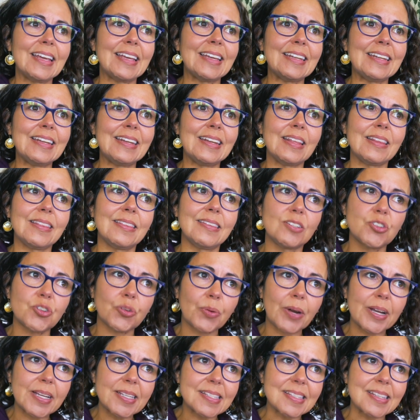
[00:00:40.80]
in the
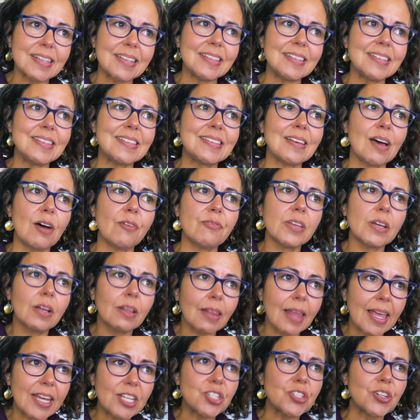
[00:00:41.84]
traces of the
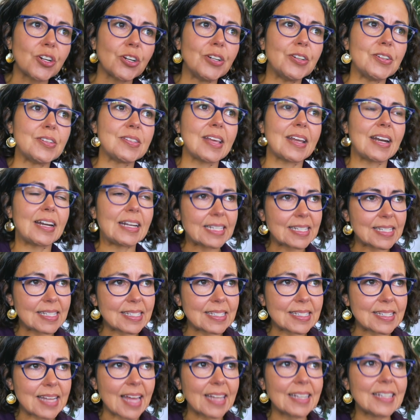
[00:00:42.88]
glaciers that had
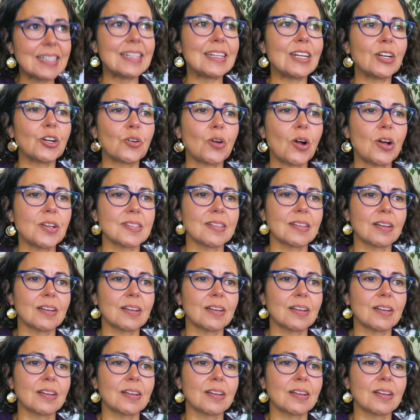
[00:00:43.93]
extended across the